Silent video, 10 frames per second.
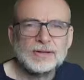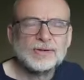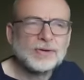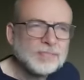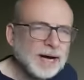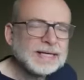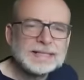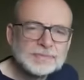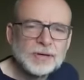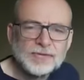Your
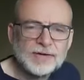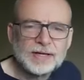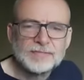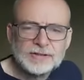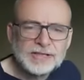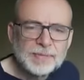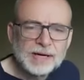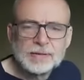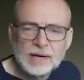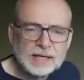mind is moving. The
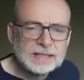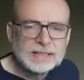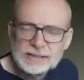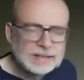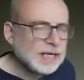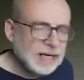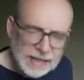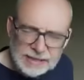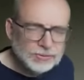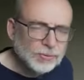Gemini mind is, yeah,
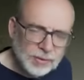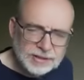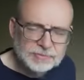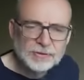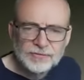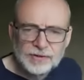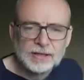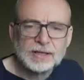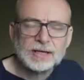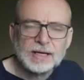it's always
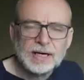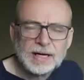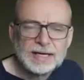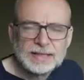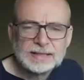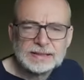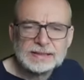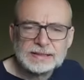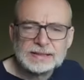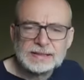moving.
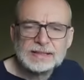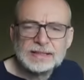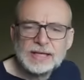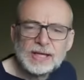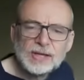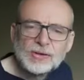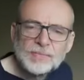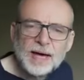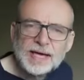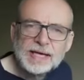And
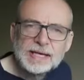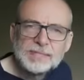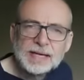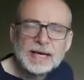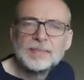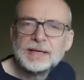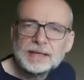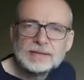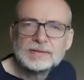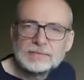you may be
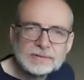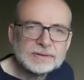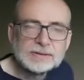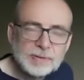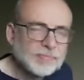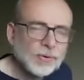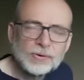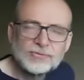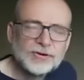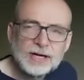coming to some
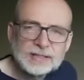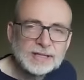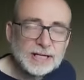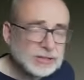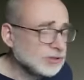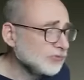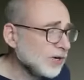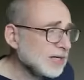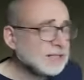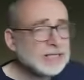important realizations.
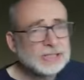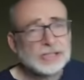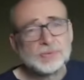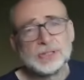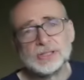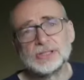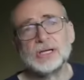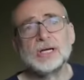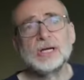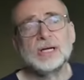Realizations
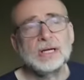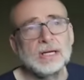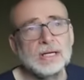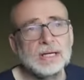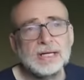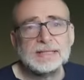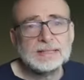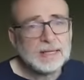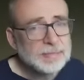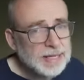which,
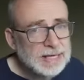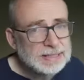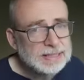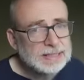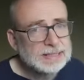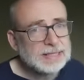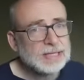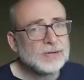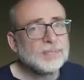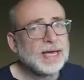in some cases,
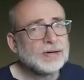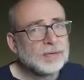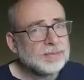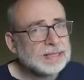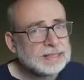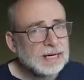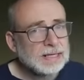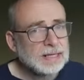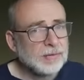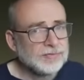you may not be
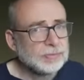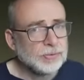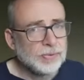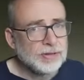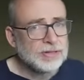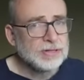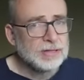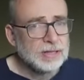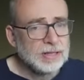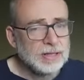entirely comfortable with.